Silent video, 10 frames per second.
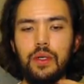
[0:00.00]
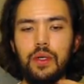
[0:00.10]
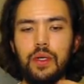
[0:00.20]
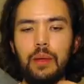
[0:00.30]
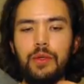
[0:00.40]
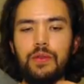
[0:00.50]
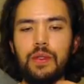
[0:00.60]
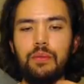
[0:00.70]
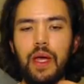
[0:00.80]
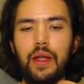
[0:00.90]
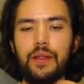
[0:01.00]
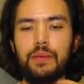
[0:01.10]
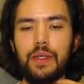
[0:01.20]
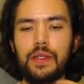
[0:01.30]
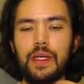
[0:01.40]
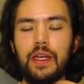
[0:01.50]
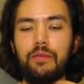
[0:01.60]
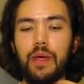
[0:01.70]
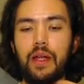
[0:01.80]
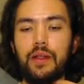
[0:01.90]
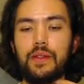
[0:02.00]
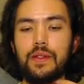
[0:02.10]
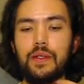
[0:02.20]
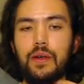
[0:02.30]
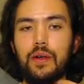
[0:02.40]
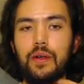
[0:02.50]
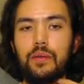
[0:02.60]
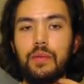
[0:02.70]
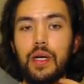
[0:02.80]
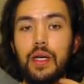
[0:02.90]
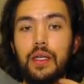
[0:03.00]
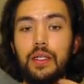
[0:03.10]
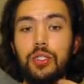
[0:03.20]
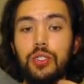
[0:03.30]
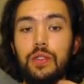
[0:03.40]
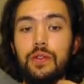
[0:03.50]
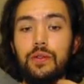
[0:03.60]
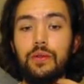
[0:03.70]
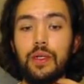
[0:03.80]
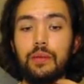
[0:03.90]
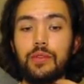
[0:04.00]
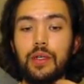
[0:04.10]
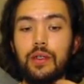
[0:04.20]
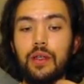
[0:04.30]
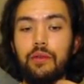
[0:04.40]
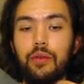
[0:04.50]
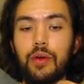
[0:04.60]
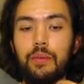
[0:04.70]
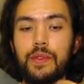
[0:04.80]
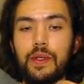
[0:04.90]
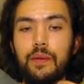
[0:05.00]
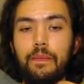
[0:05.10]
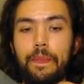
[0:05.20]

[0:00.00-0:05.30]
I'm using Balance because I have Balance on my Ishizu, and I'm trying to level her up some.